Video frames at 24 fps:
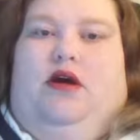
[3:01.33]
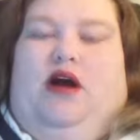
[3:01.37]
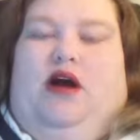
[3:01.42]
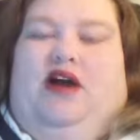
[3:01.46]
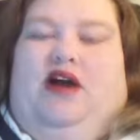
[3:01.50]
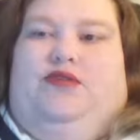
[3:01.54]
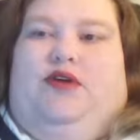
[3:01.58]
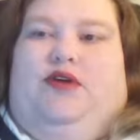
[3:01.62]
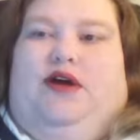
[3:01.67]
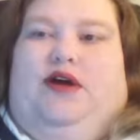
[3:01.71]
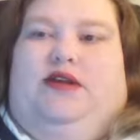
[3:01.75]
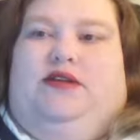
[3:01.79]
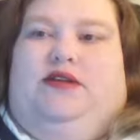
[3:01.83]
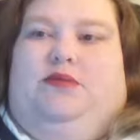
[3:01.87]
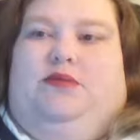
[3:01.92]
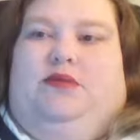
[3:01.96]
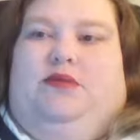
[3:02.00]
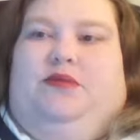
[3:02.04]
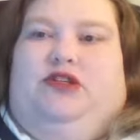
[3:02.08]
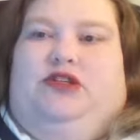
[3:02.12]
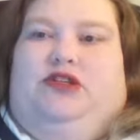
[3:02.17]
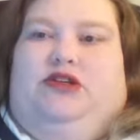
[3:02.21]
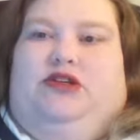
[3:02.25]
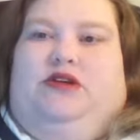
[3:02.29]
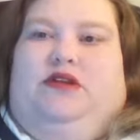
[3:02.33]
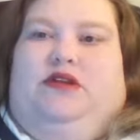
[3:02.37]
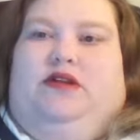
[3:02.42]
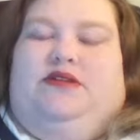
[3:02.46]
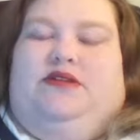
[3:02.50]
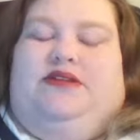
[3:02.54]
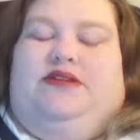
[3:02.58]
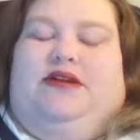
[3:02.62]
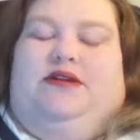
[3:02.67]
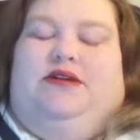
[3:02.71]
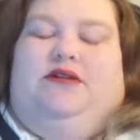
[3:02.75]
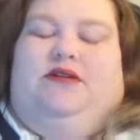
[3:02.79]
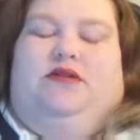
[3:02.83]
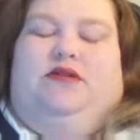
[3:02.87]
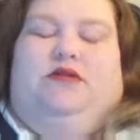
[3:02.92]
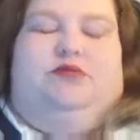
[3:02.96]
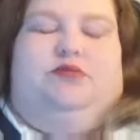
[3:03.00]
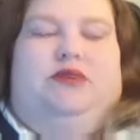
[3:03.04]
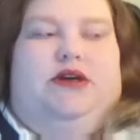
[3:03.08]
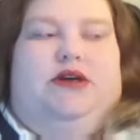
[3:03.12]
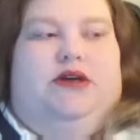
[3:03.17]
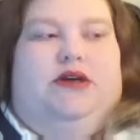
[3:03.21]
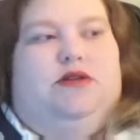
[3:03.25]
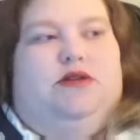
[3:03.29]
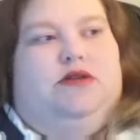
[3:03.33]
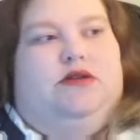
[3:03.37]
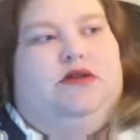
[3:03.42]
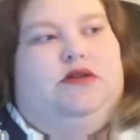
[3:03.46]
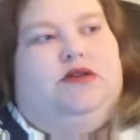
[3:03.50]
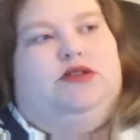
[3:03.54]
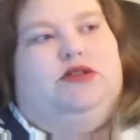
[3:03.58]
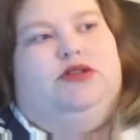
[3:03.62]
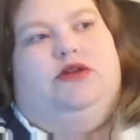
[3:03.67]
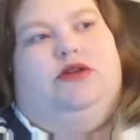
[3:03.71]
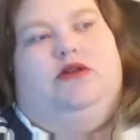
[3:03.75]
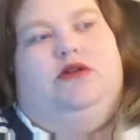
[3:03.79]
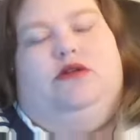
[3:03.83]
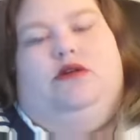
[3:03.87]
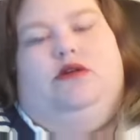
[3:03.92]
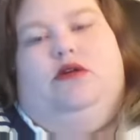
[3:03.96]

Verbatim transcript: I forgot to mention it, and I was like, oh my gosh.